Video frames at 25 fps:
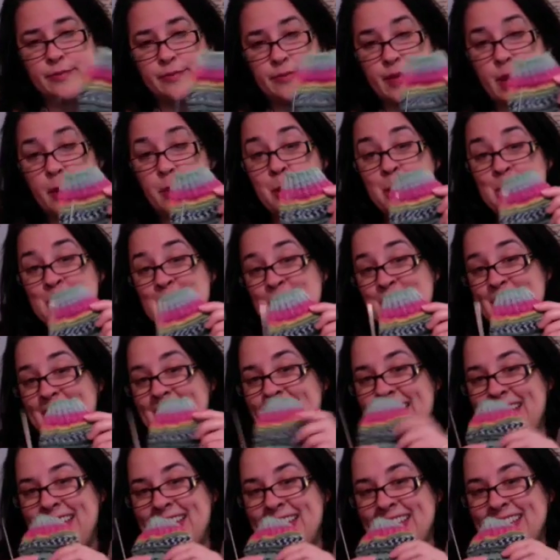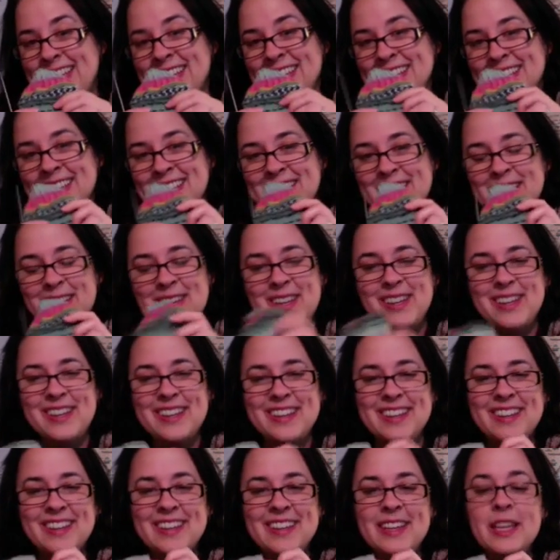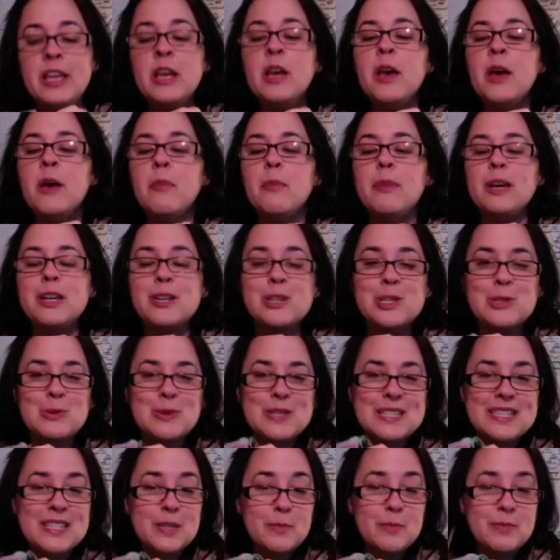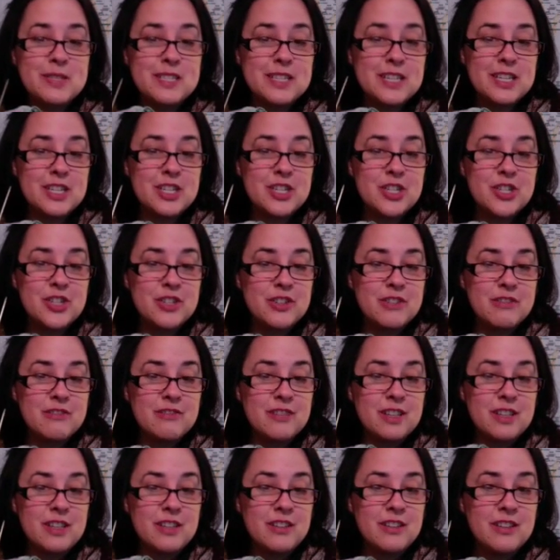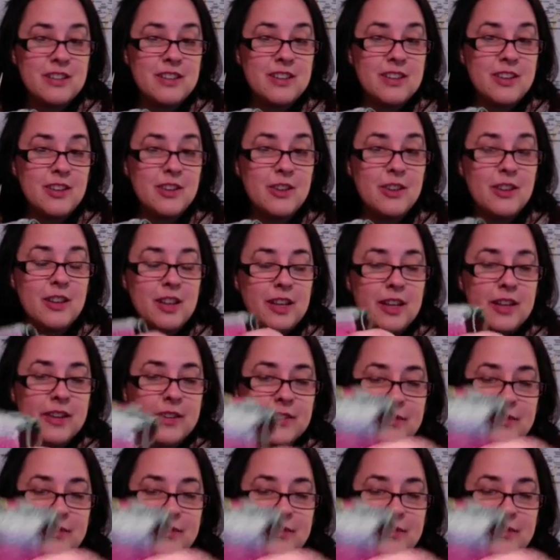That much leg. My usual slip stitch heel